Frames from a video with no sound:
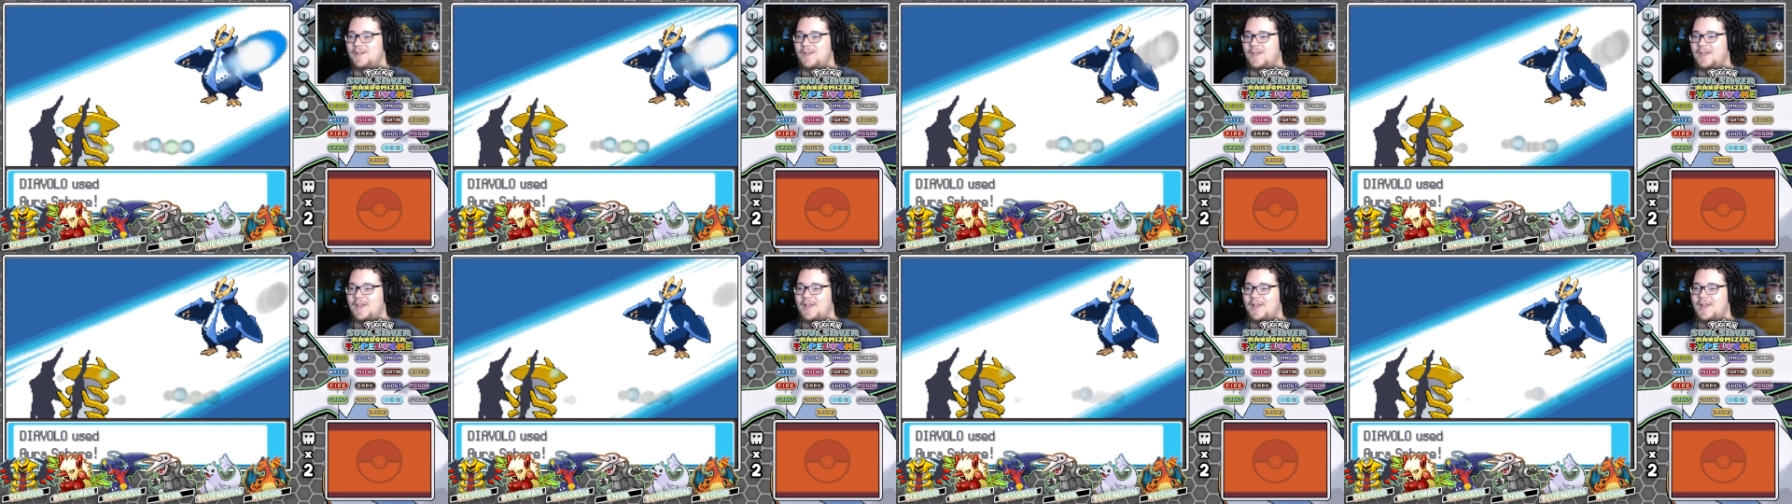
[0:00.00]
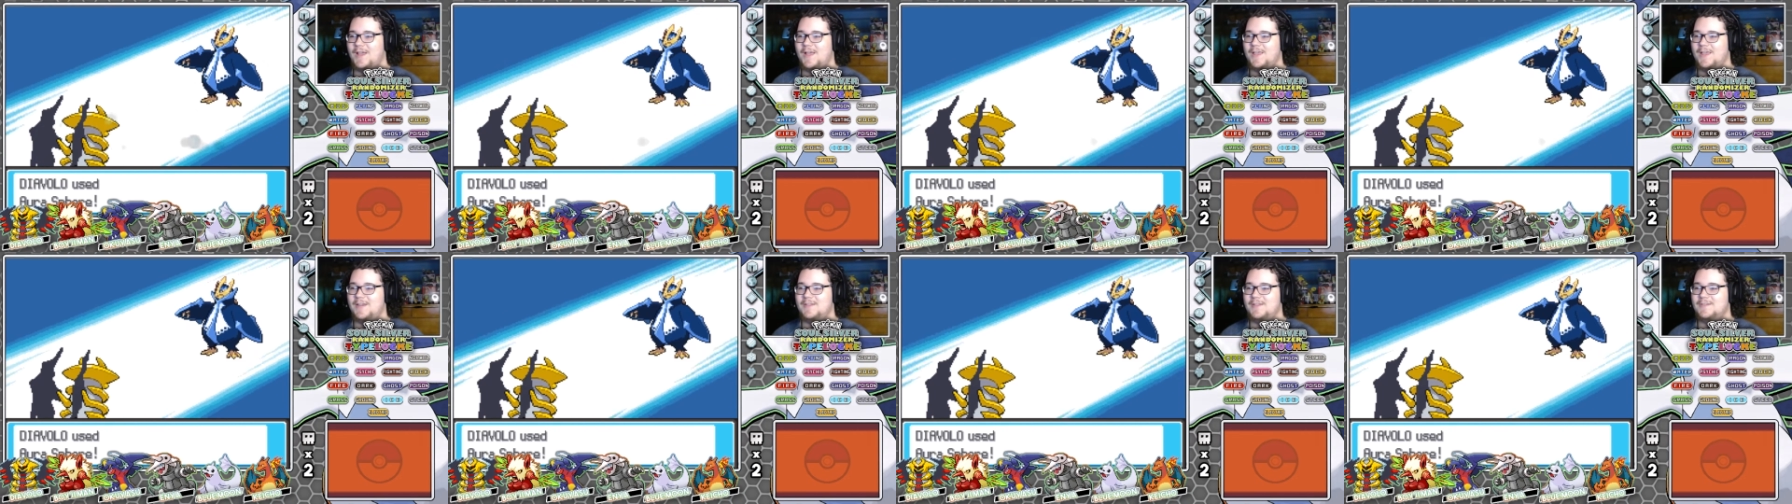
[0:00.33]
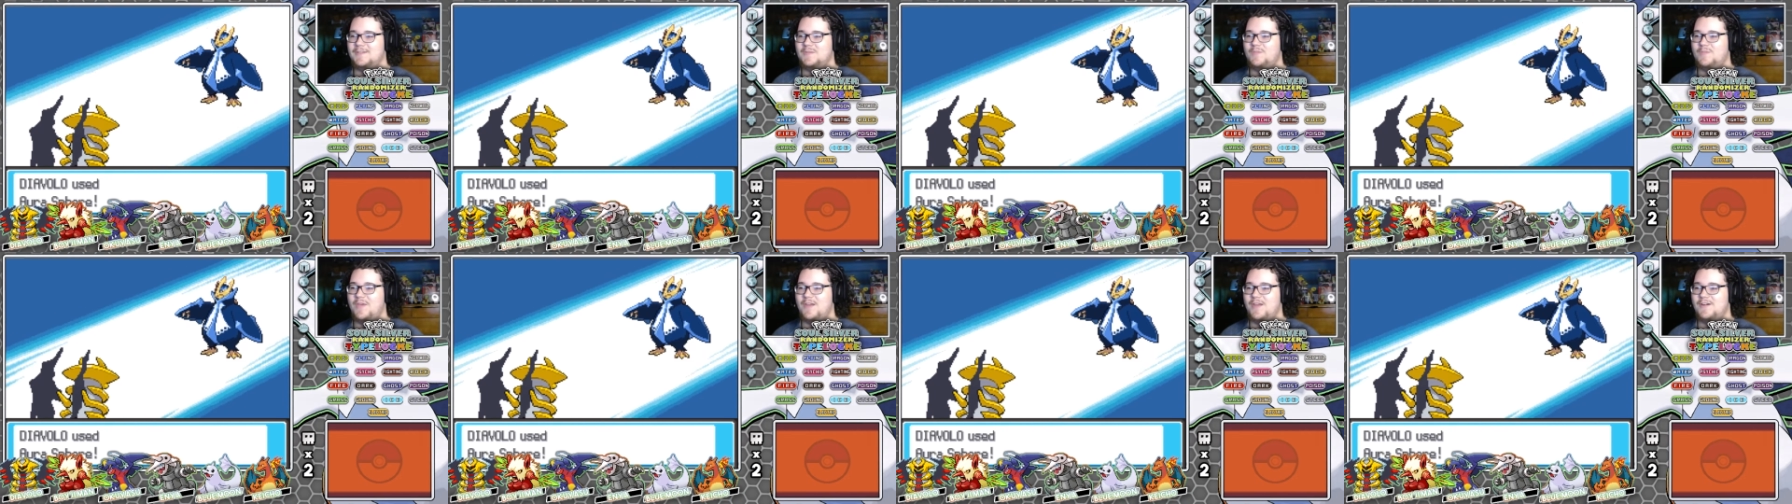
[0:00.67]
it is
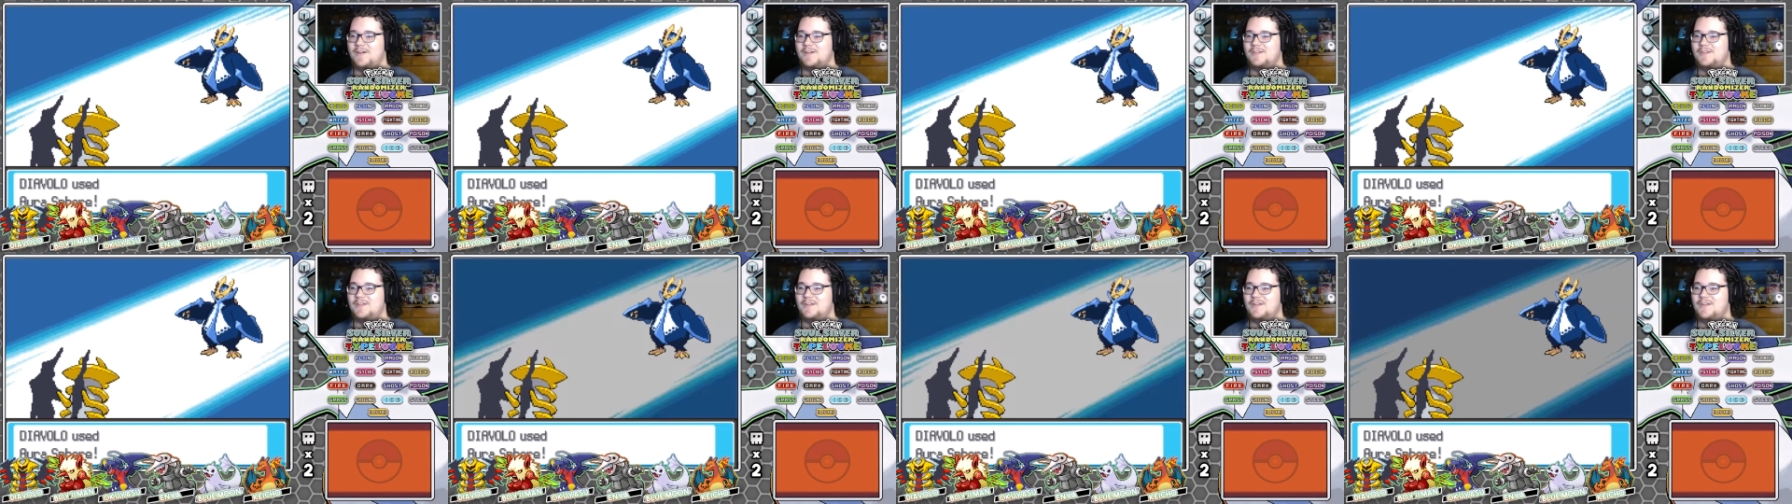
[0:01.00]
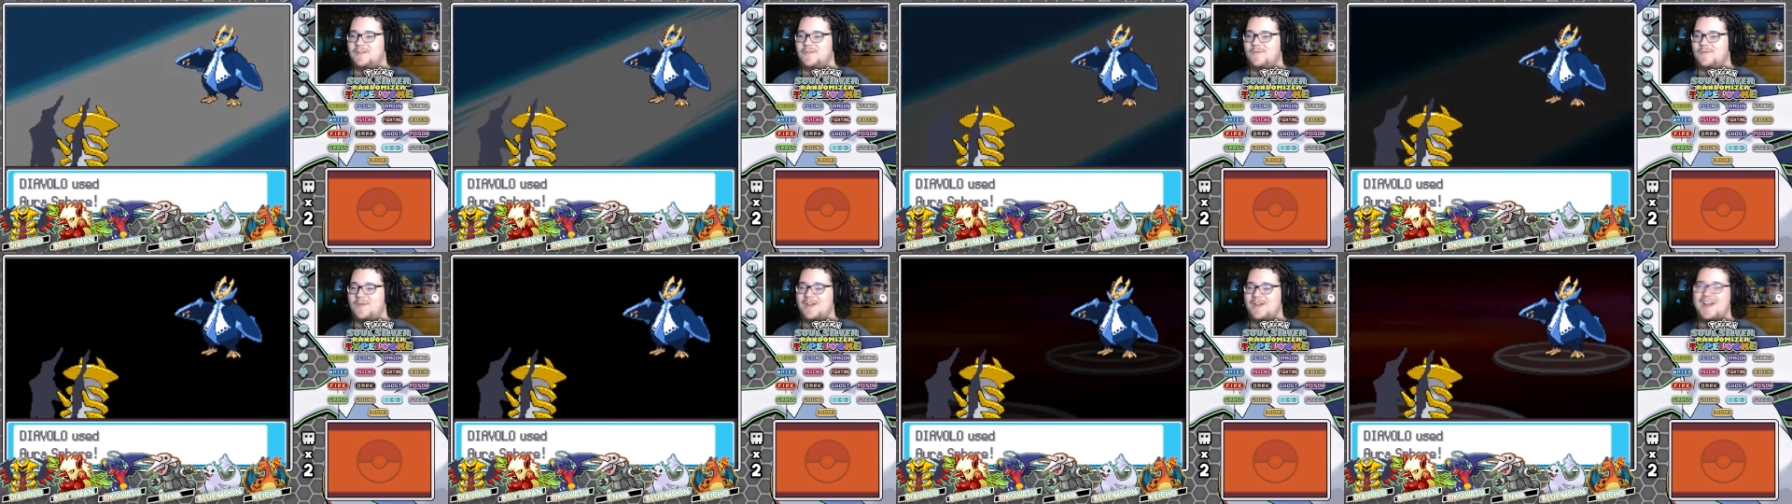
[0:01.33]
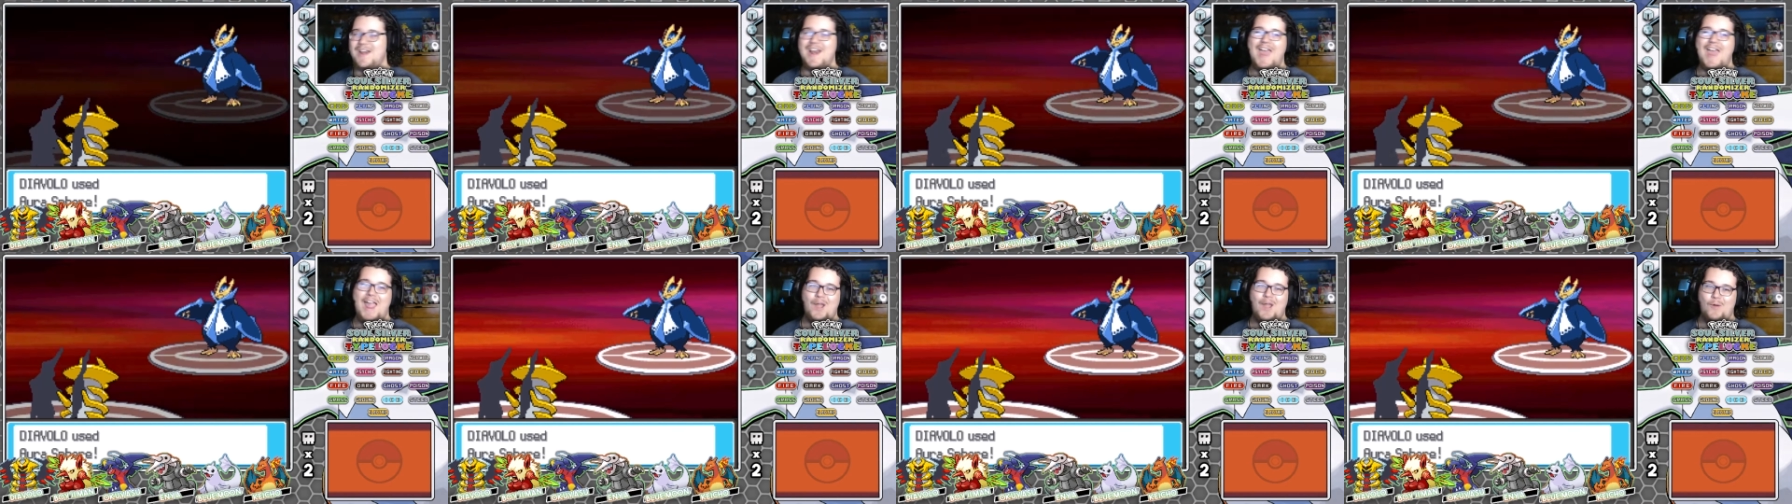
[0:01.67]
better to do it
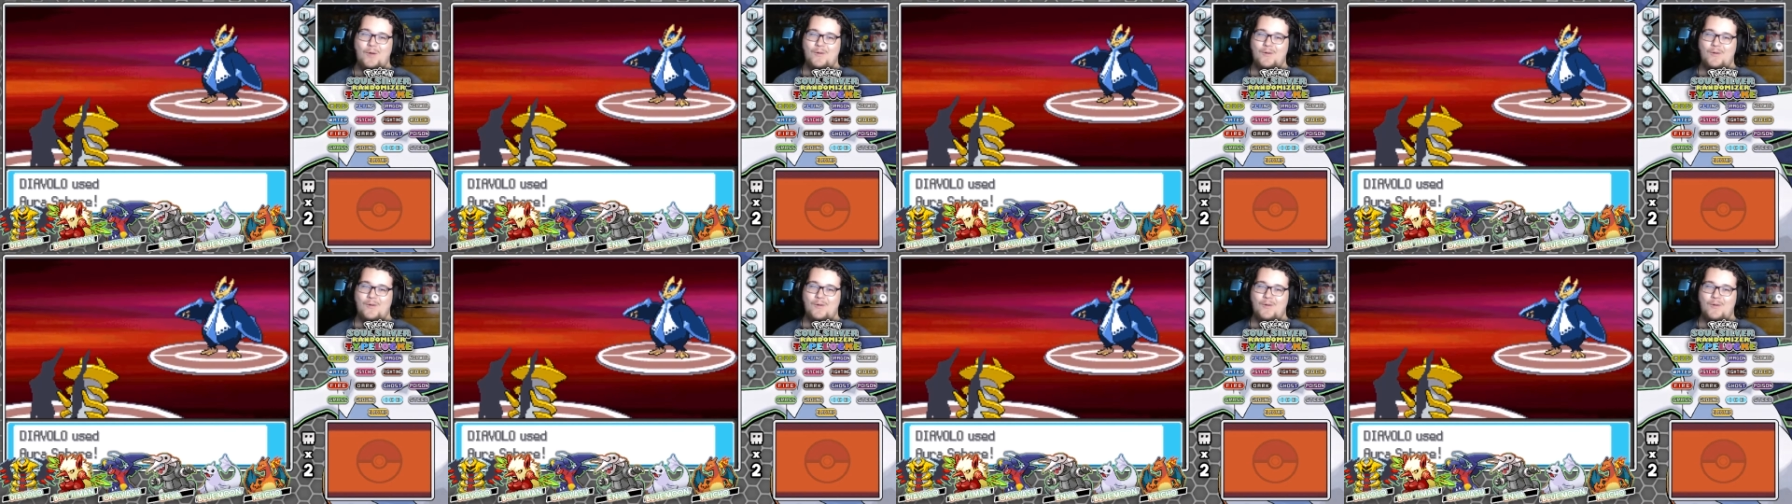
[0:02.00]
now.